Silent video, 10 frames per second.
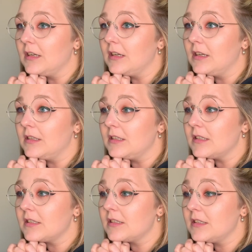
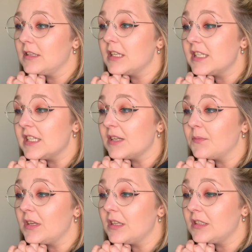And this is
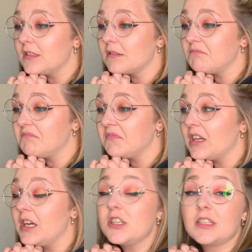something that
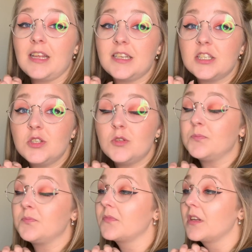I just like to do,
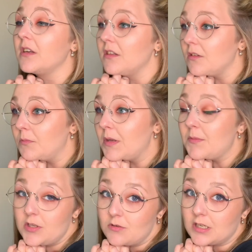and thought maybe
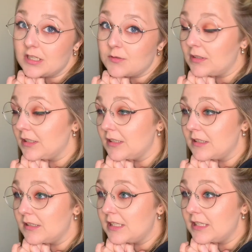you guys would like to
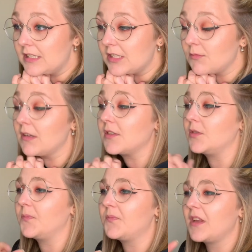see this as well. So